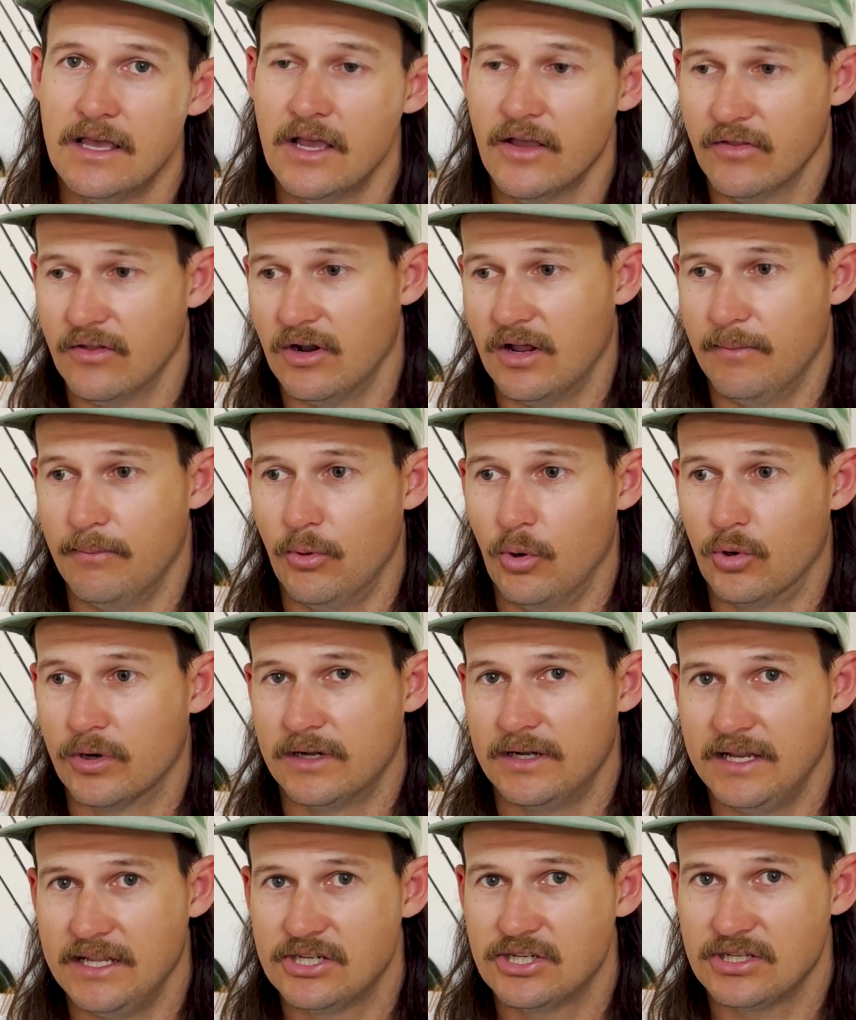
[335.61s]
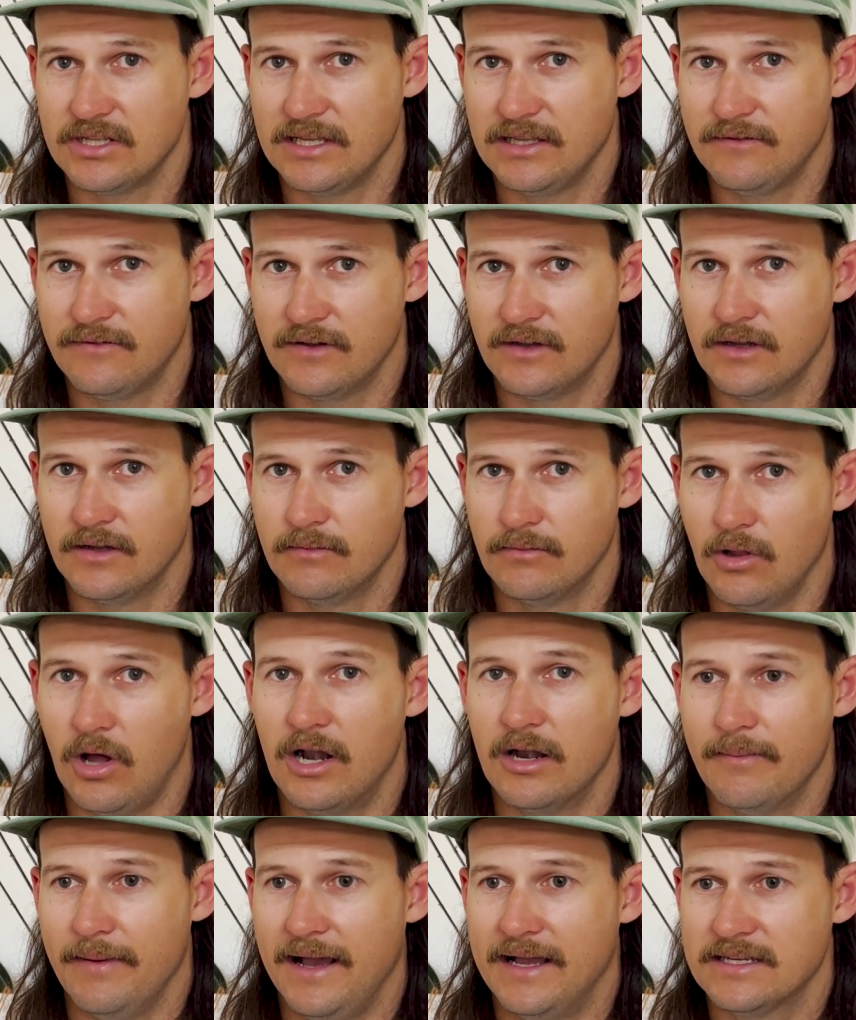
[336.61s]
that I bought initially for
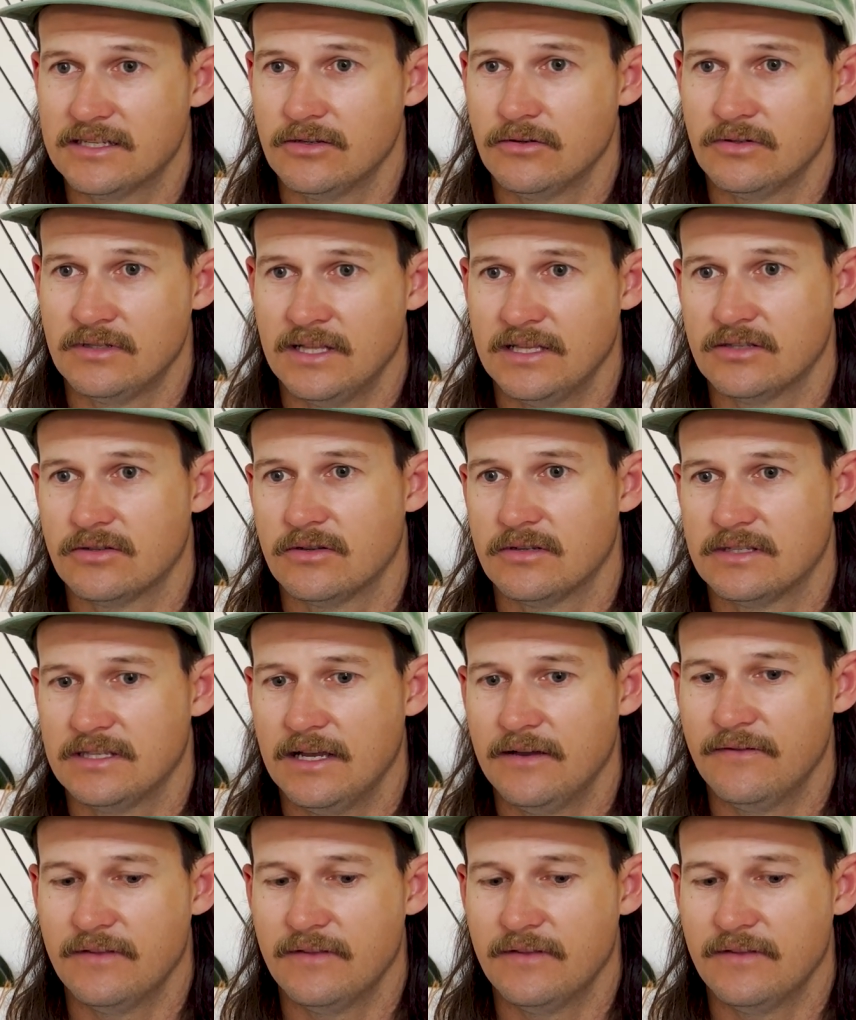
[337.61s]
lighter bass lures and that sort of stuff,